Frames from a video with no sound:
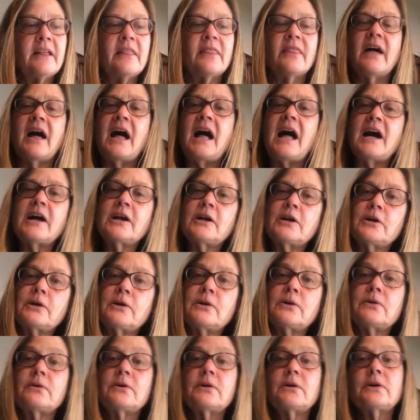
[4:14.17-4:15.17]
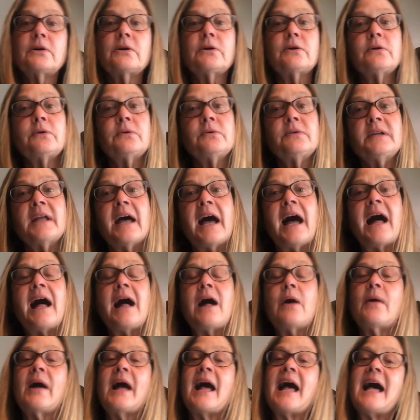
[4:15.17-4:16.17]
The cuckoo
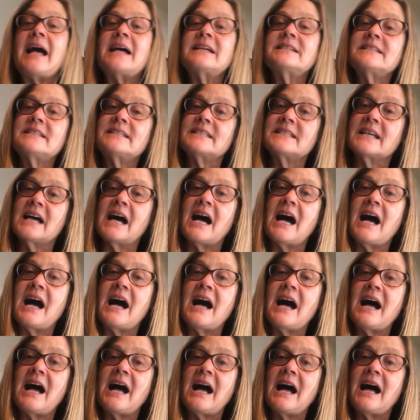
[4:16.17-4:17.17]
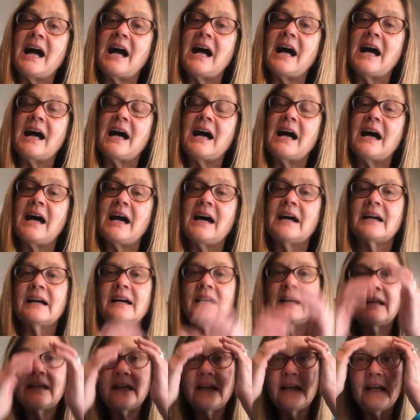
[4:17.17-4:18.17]
now has sung.
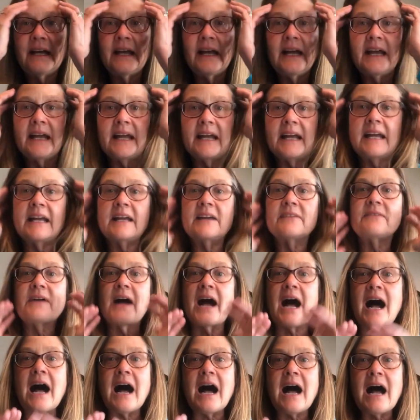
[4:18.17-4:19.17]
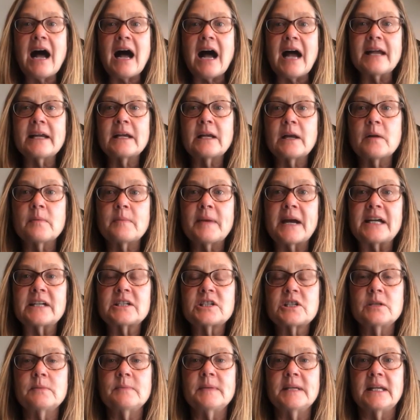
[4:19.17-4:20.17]
If I go
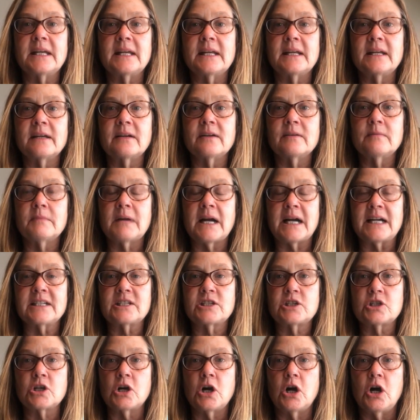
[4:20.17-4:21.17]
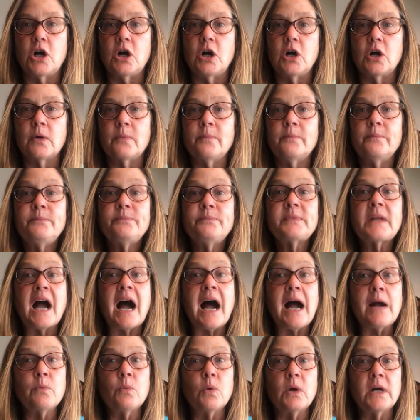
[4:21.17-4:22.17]
back to the beginning of my song,
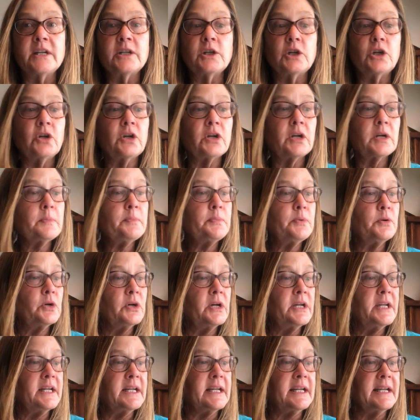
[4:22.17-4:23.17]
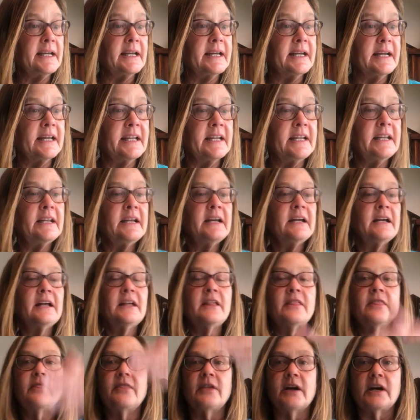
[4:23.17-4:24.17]
I want you to put in
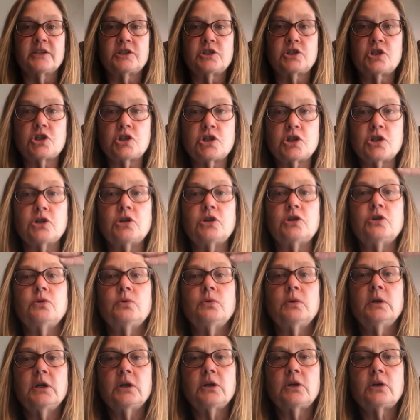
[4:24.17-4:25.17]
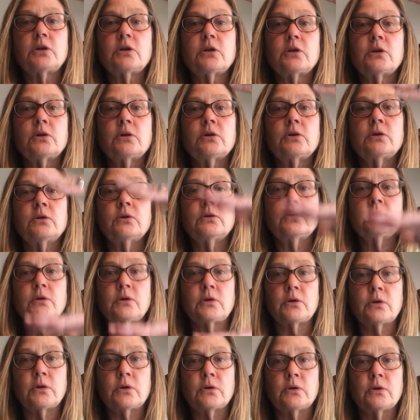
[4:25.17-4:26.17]
the two
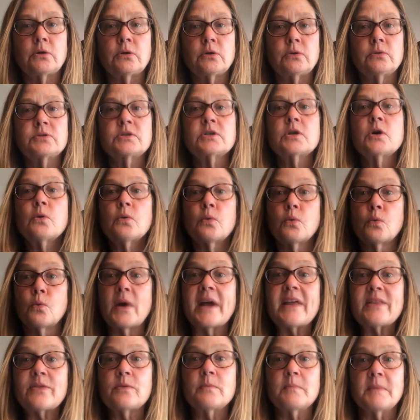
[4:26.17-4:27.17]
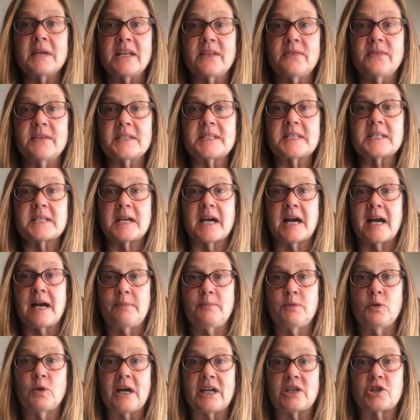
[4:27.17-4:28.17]
cuckoos with me this
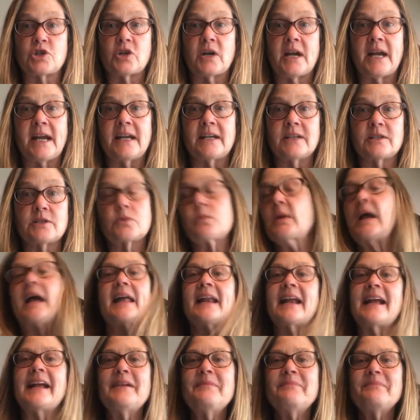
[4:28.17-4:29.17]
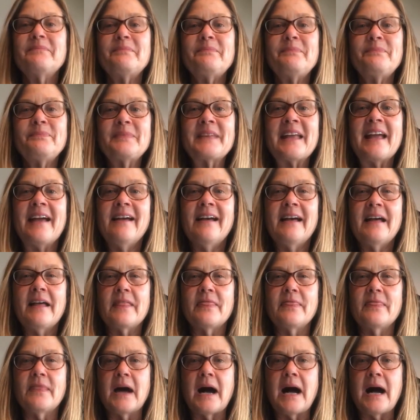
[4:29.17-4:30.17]
time. You got your hands ready?
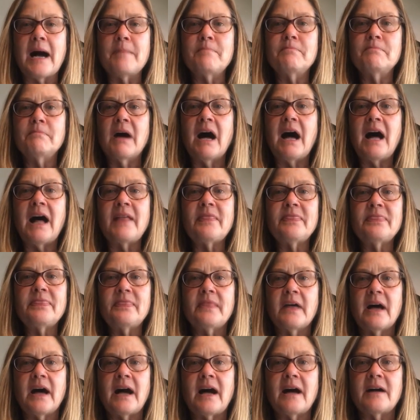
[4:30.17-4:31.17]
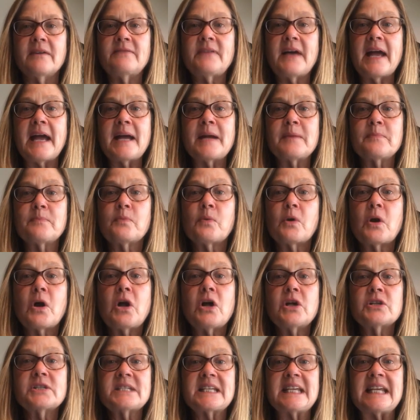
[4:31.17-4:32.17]
The month of
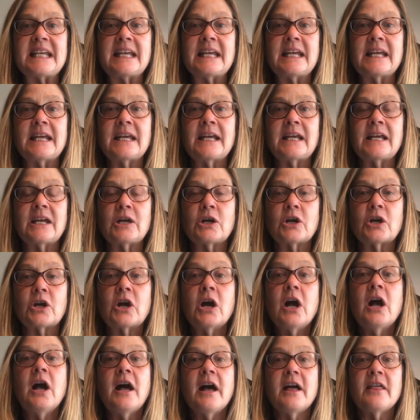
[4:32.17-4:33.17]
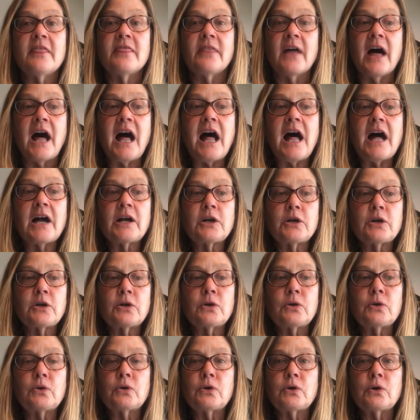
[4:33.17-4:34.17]
April's here. The
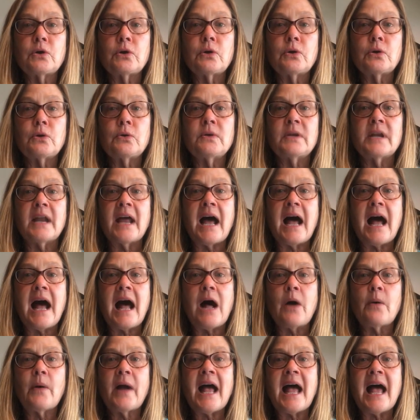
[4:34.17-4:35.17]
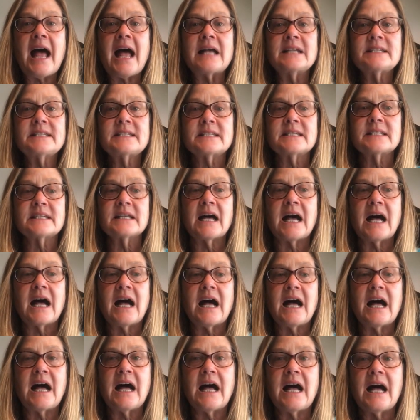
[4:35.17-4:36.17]
cuckoo now has
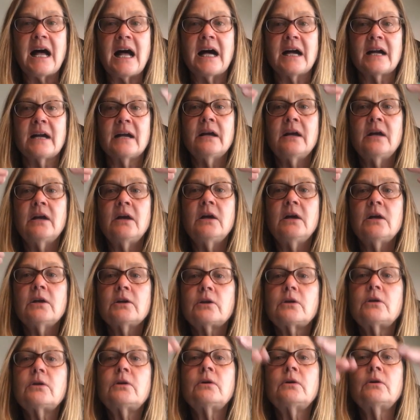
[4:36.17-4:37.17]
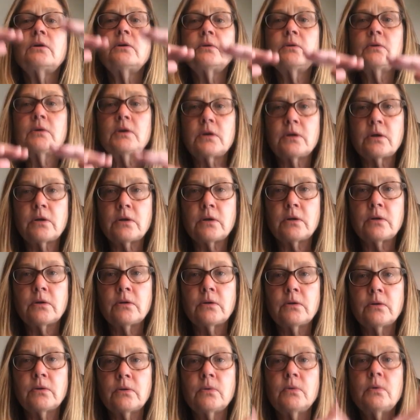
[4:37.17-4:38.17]
sung.
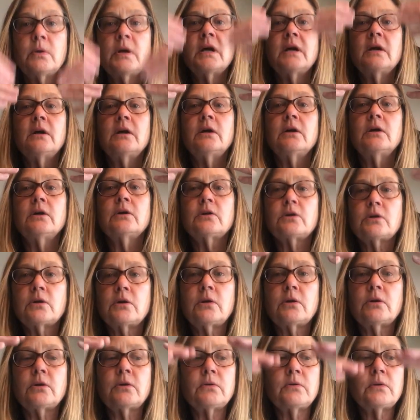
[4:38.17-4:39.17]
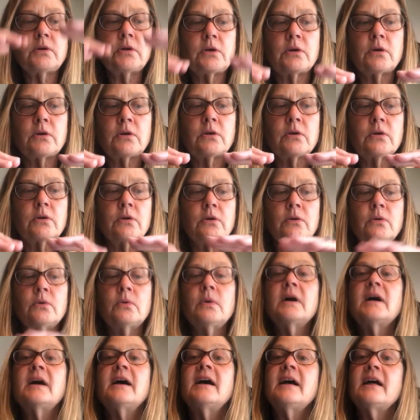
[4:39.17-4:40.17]
Cuckoo, cuckoo,
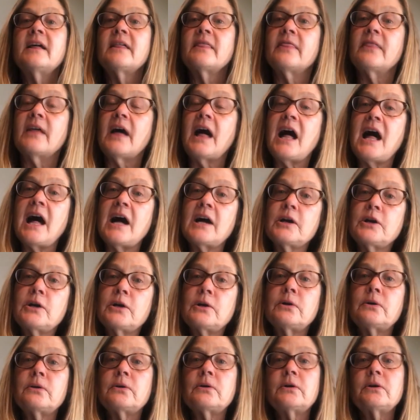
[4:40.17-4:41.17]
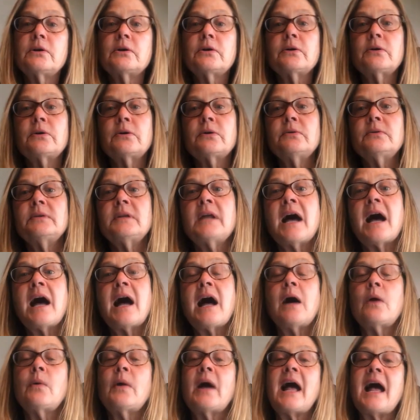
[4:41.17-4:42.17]
the cuckoo
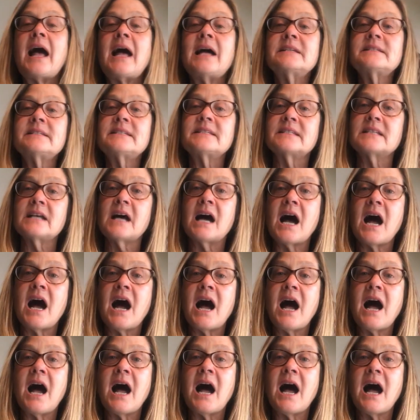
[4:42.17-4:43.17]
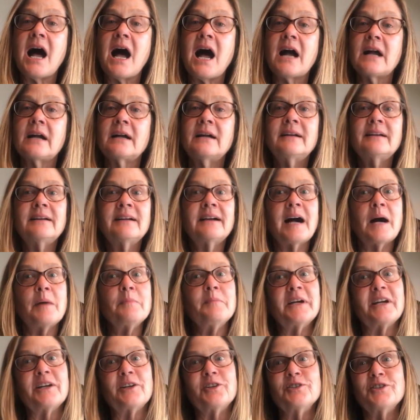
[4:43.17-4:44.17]
now has sung. I
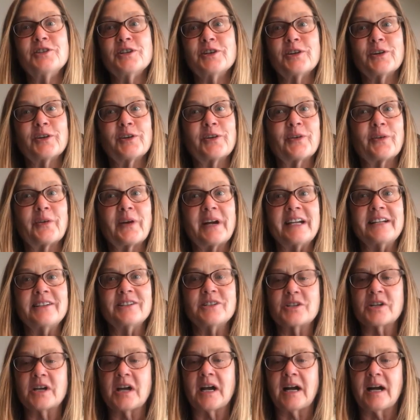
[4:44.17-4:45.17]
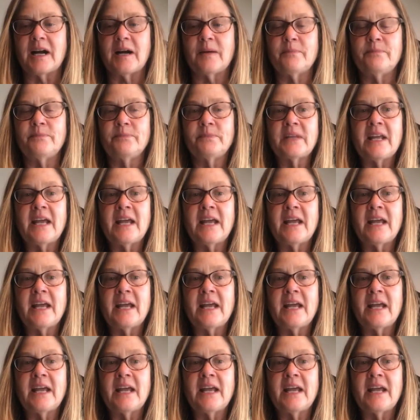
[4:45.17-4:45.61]
bet you did a great job.